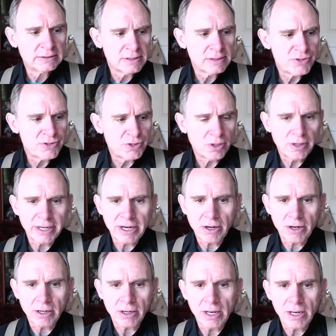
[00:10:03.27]
certainly
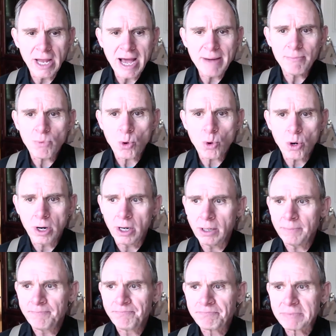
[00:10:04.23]
are a lot
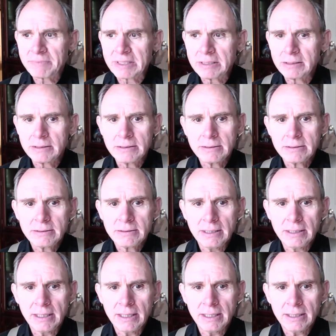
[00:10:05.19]
more
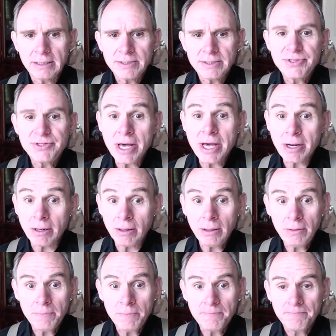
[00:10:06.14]

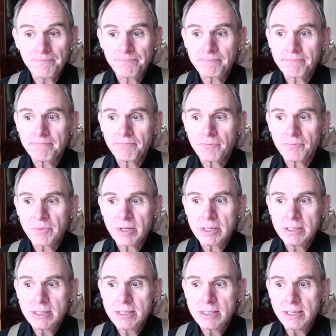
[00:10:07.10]
subtle.
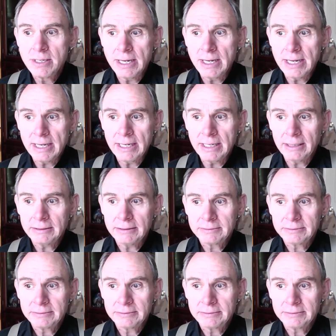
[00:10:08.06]
They're